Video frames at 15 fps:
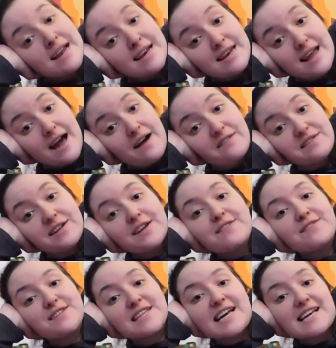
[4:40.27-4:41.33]
Now,
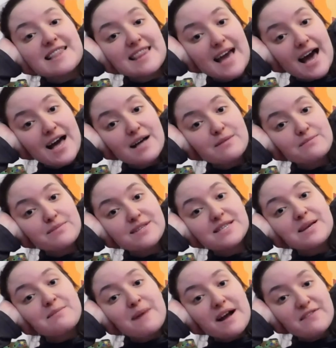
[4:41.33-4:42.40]
if you like that, please
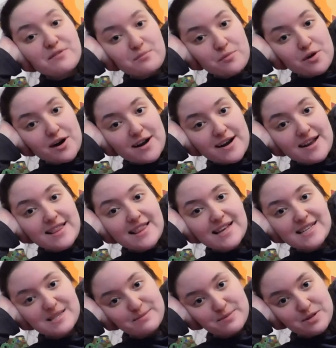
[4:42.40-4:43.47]
come back for more.
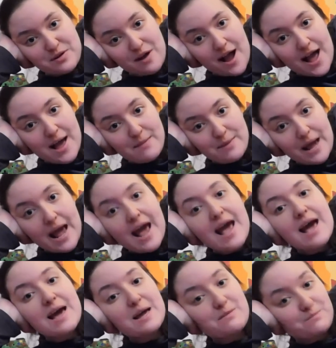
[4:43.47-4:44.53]
Like, subscribe,
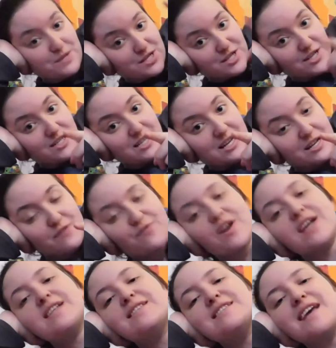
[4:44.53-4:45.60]
and be sure to tell your
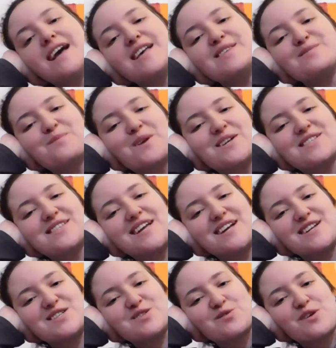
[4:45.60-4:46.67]
friends. I swear it's not
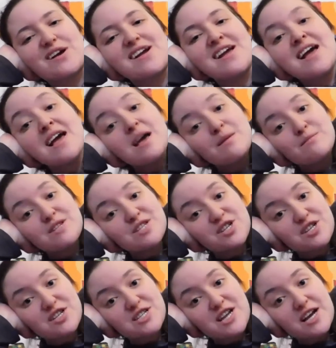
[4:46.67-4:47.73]
a chore. Be
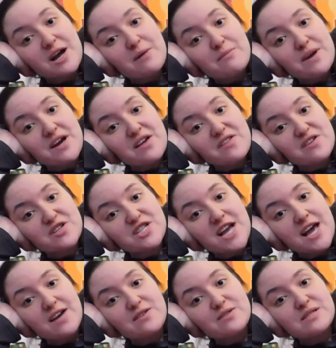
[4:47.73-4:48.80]
sure to check out my other
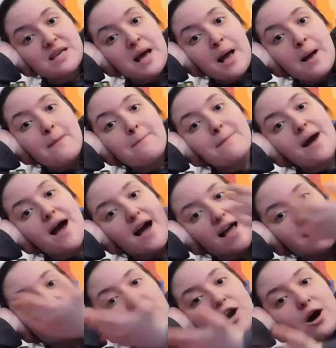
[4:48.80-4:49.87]
channels, my
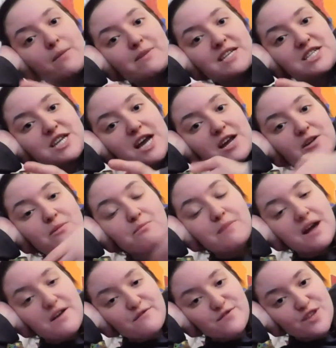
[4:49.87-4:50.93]
comedy channel,
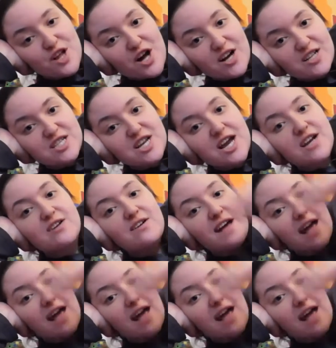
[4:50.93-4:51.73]
my vlog channel,